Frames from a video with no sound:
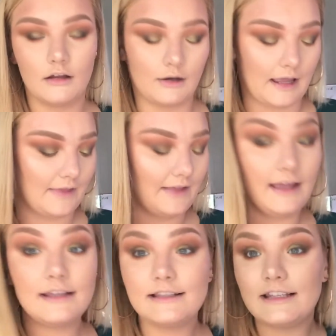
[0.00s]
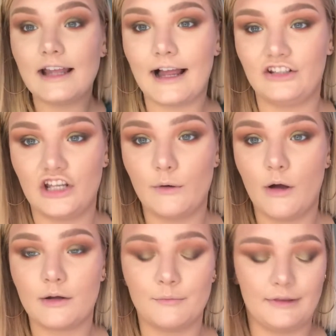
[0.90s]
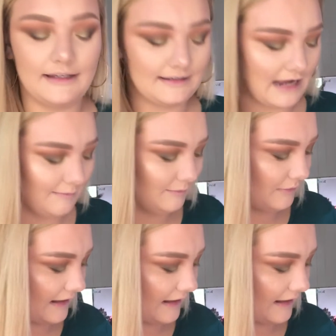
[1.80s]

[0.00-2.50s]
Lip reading: Okay, and that is the eyeshadow all complete. Now I'm going to